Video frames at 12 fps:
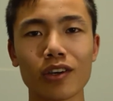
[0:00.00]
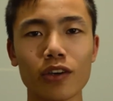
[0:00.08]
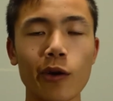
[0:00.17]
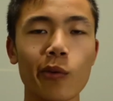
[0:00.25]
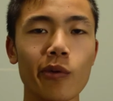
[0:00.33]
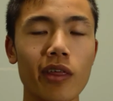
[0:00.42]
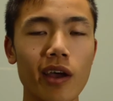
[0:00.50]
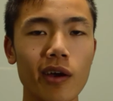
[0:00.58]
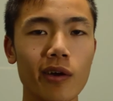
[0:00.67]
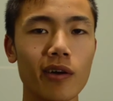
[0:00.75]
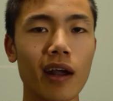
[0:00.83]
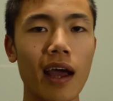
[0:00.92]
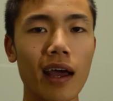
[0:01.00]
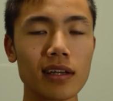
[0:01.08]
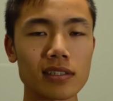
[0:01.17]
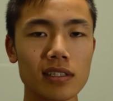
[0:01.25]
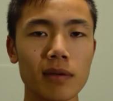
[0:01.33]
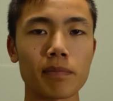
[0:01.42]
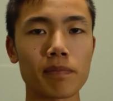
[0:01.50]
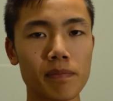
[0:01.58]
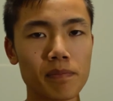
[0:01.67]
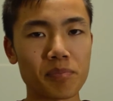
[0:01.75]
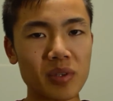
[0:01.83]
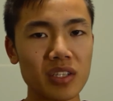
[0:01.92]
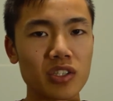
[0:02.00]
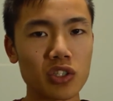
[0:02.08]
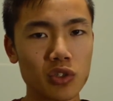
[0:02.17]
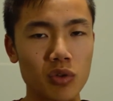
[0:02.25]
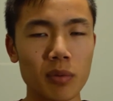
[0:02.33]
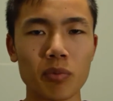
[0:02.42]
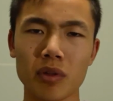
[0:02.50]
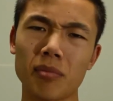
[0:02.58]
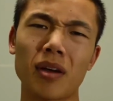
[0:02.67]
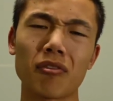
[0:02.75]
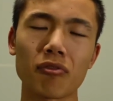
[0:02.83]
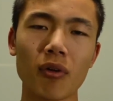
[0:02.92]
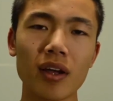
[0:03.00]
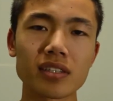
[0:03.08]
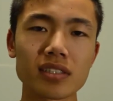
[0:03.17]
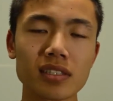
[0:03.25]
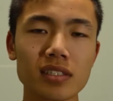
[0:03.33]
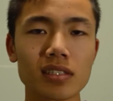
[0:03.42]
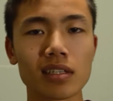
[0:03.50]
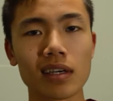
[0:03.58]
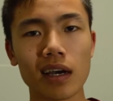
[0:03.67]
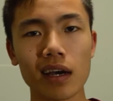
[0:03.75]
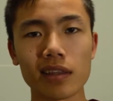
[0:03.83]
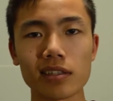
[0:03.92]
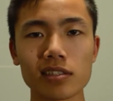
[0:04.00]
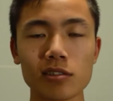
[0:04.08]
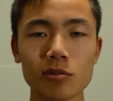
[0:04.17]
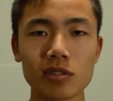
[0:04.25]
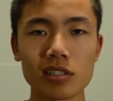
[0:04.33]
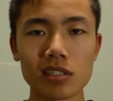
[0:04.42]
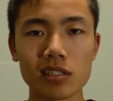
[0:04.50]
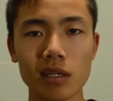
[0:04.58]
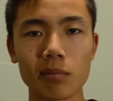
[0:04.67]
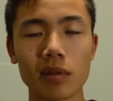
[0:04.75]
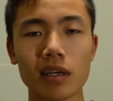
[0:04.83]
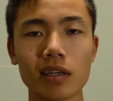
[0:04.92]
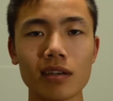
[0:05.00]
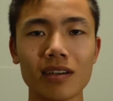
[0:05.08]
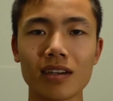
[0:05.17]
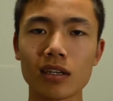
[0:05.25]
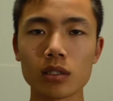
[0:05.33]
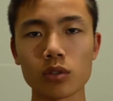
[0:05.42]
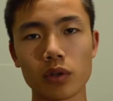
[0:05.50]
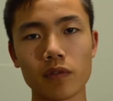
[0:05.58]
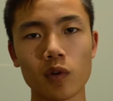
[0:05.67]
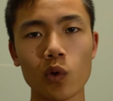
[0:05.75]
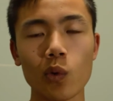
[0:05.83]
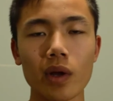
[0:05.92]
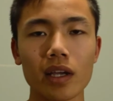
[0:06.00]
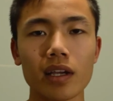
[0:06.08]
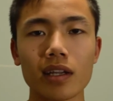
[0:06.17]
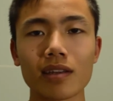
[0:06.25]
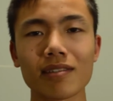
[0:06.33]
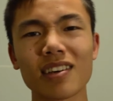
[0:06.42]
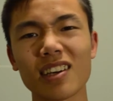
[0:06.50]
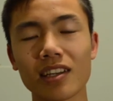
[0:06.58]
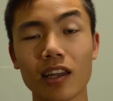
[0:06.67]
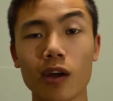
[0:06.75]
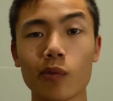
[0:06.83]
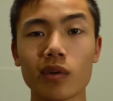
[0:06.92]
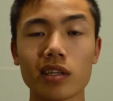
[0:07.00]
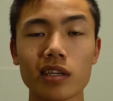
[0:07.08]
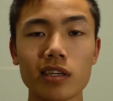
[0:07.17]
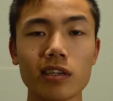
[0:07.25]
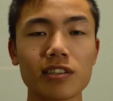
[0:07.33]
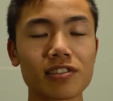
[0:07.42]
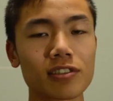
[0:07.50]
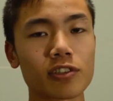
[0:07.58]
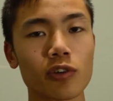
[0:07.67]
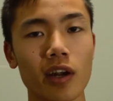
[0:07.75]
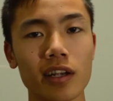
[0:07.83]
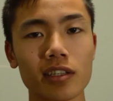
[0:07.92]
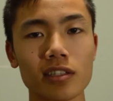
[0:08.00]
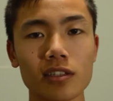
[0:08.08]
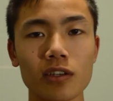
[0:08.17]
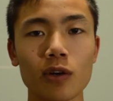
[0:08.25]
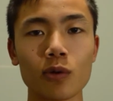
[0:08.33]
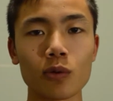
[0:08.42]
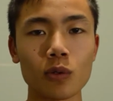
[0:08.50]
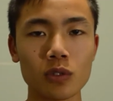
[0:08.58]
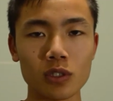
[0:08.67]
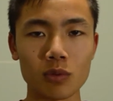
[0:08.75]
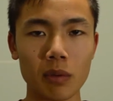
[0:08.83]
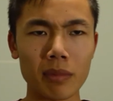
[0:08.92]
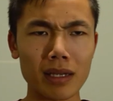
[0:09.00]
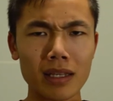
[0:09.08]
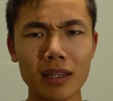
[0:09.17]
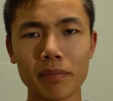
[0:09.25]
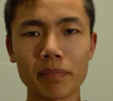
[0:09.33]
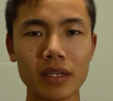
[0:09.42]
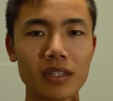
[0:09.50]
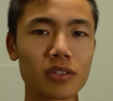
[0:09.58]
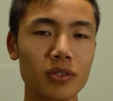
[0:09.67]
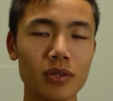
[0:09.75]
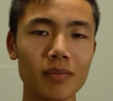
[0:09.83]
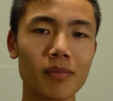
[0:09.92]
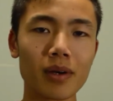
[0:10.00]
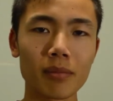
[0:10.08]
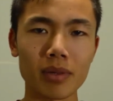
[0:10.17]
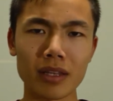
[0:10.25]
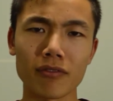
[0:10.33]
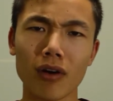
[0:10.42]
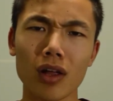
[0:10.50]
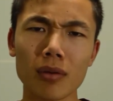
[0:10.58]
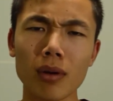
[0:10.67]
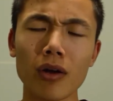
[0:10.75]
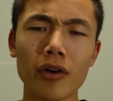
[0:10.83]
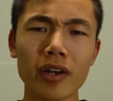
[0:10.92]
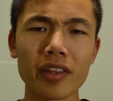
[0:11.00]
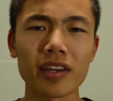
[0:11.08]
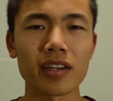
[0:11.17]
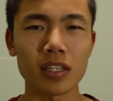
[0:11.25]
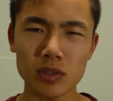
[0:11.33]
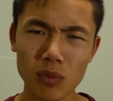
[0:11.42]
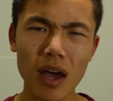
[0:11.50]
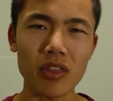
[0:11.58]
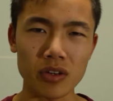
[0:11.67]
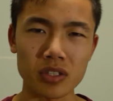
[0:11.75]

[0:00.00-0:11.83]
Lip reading: go there as a beach trip with my friends unless it was just something sort of quick and not really trying to go swimming in the beach or play volleyball or anything. It's rather